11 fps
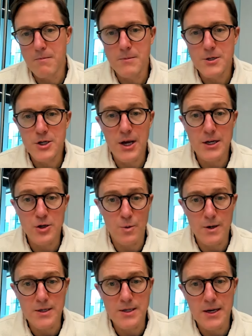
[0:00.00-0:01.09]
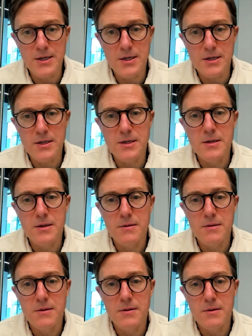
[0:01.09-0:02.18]
change organizations
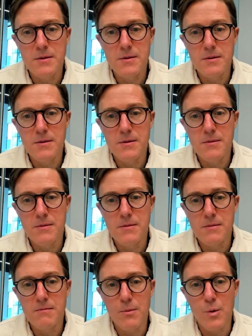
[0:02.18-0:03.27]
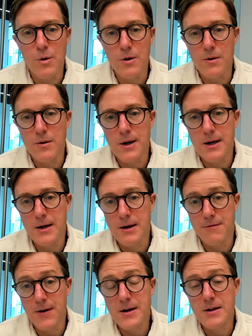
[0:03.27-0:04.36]
more uh,
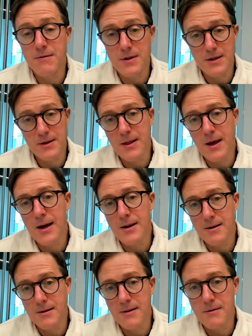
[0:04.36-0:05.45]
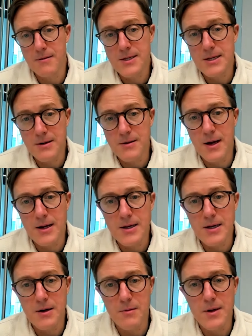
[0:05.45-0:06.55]
effectively than that single
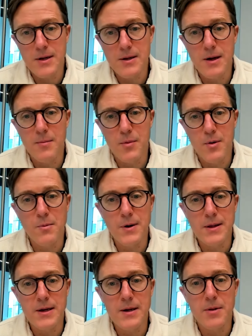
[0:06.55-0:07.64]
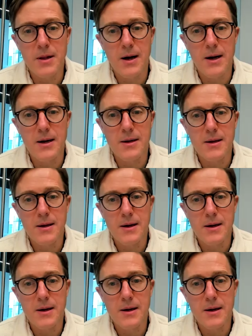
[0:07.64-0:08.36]
idea when appropriately applied.